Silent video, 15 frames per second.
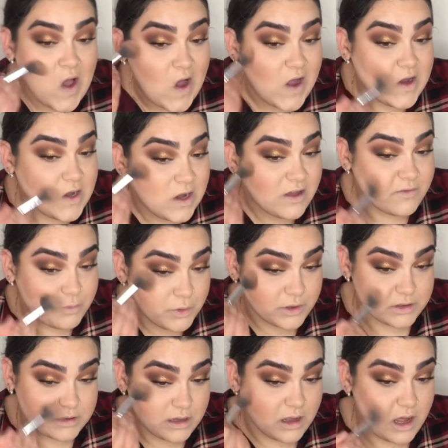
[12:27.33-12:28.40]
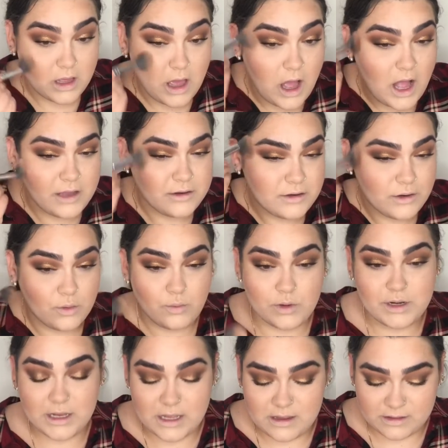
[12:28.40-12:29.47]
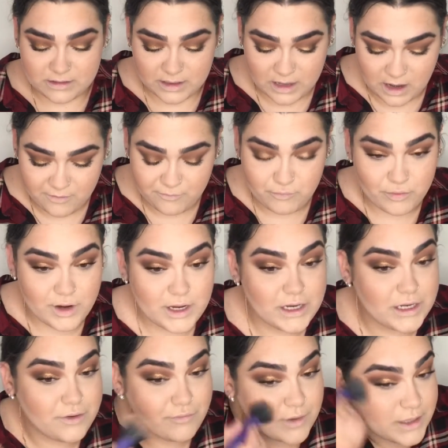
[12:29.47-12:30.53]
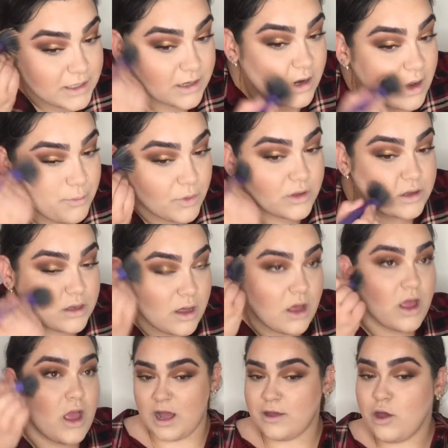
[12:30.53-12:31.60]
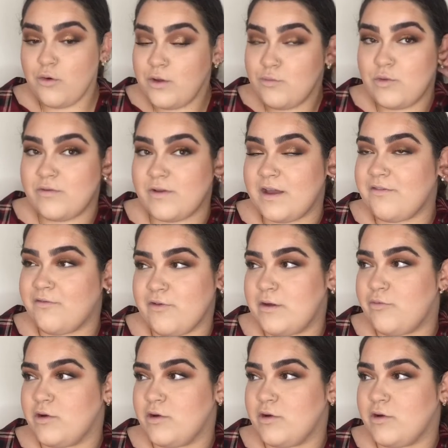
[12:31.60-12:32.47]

I love bronzer. I don't know what it is. Like I really, really like bronzer. I go in with like three